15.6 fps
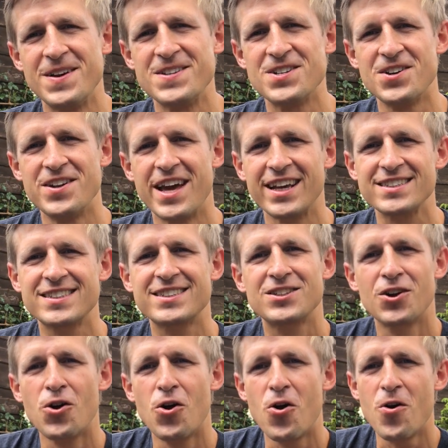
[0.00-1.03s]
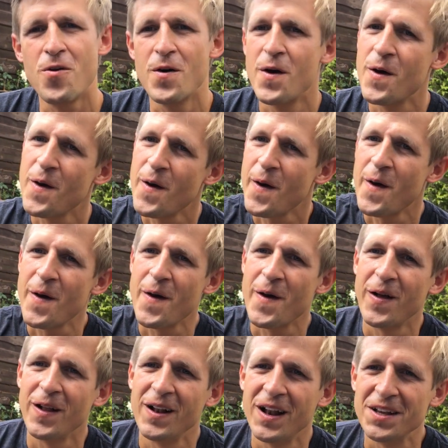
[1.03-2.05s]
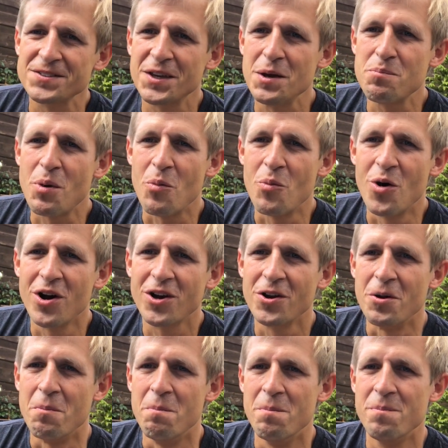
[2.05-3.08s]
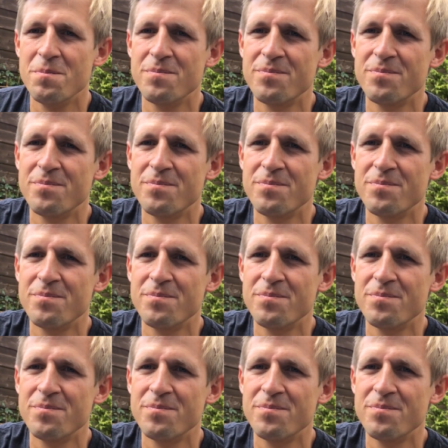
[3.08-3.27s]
Until next law, let's keep on working them.